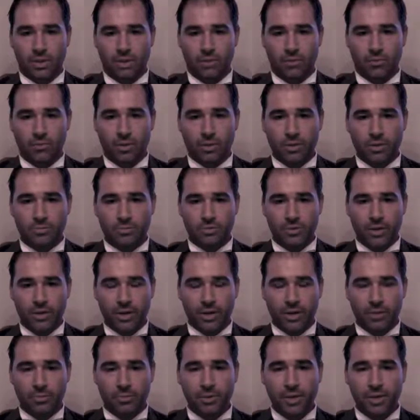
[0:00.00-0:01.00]
Welcome to
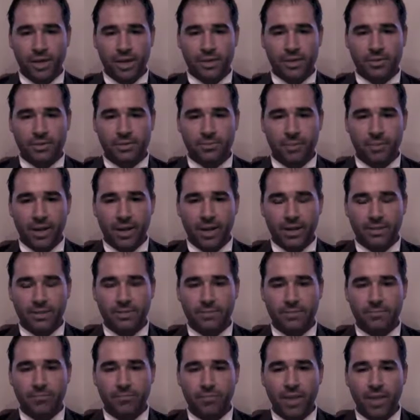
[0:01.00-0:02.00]
NRP On
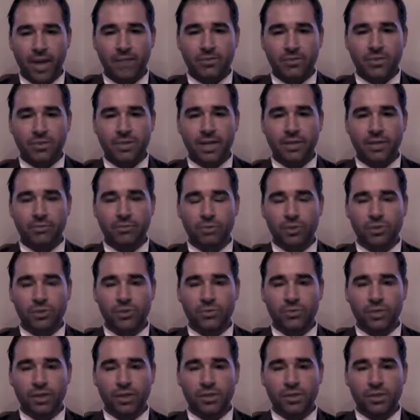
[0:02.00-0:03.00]
Demand. After Teddy
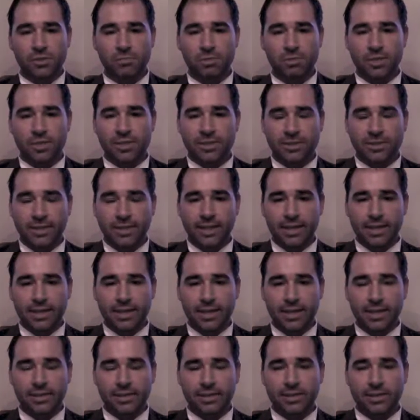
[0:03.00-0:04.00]
Roosevelt split the ticket in
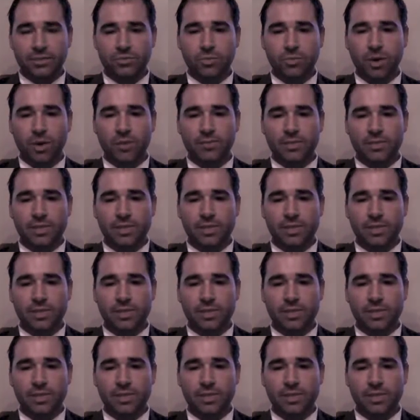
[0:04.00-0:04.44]
1912,